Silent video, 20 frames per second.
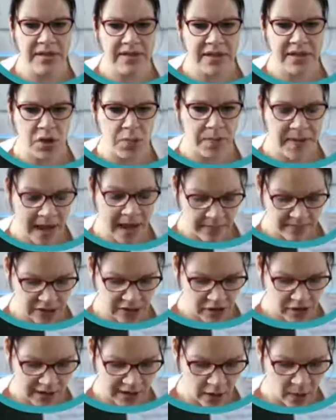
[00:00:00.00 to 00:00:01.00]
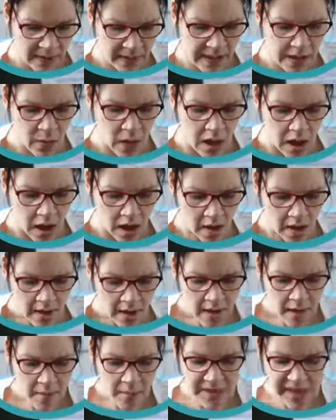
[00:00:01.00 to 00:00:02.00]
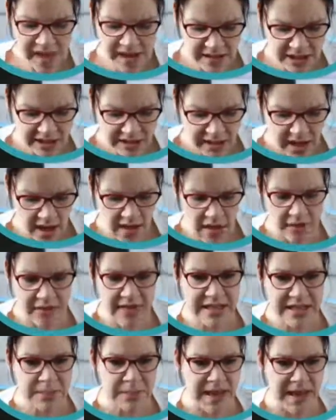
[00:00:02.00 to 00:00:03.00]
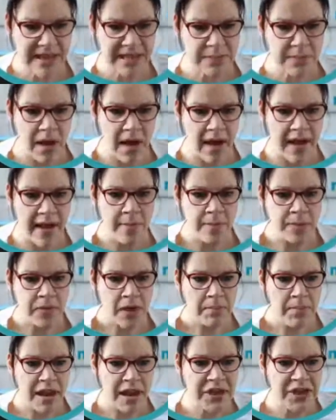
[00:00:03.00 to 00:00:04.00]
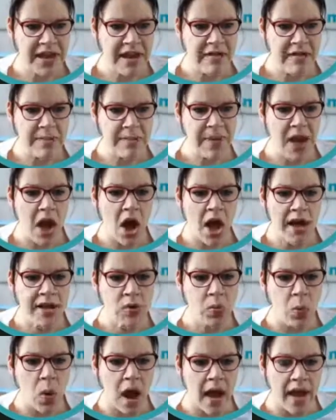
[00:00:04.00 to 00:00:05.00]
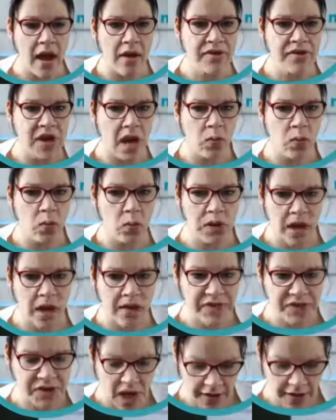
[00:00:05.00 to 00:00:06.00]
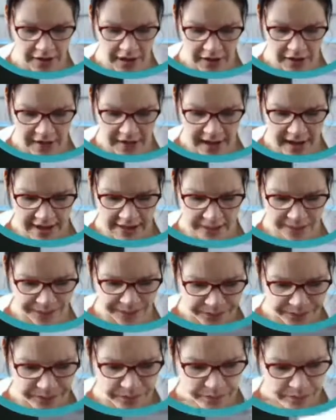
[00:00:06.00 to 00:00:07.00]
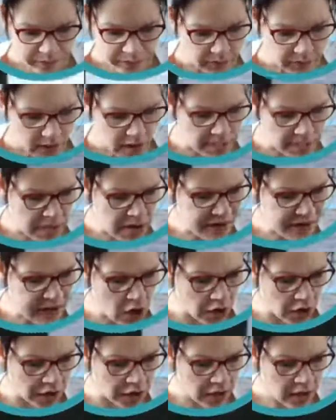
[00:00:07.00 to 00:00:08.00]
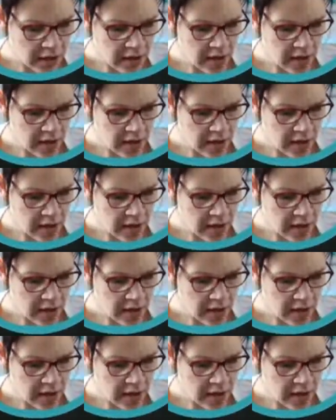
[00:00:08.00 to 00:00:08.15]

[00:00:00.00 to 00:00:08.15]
so you'll be able to track where you are. But that just kind of explains my theory behind why I've done what I've done. Okay, moving on.